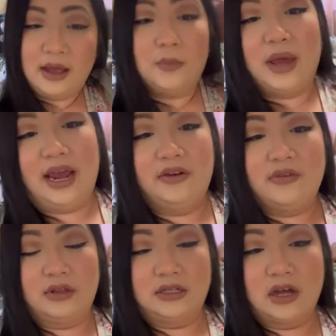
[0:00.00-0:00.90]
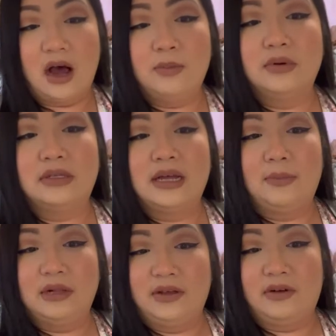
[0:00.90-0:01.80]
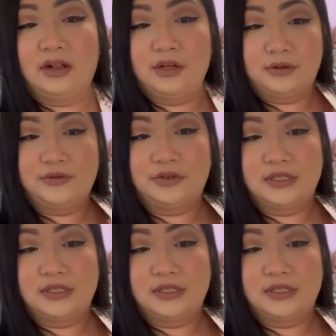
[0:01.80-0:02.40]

paid for the top was, I believe, on clearance for